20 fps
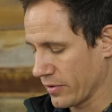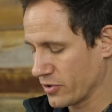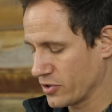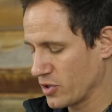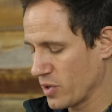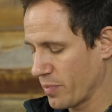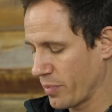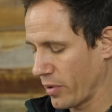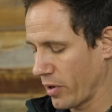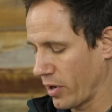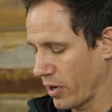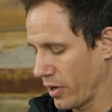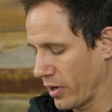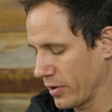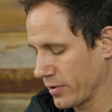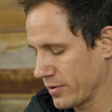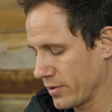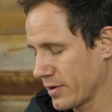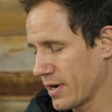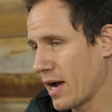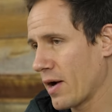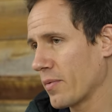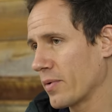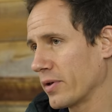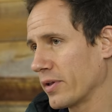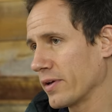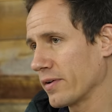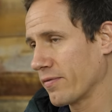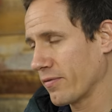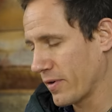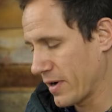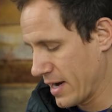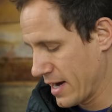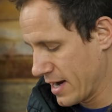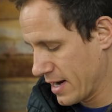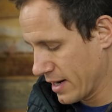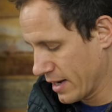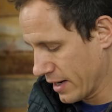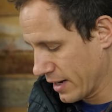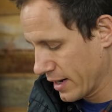They're super hard. They're not really for
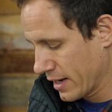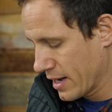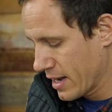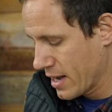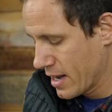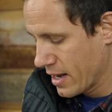eating,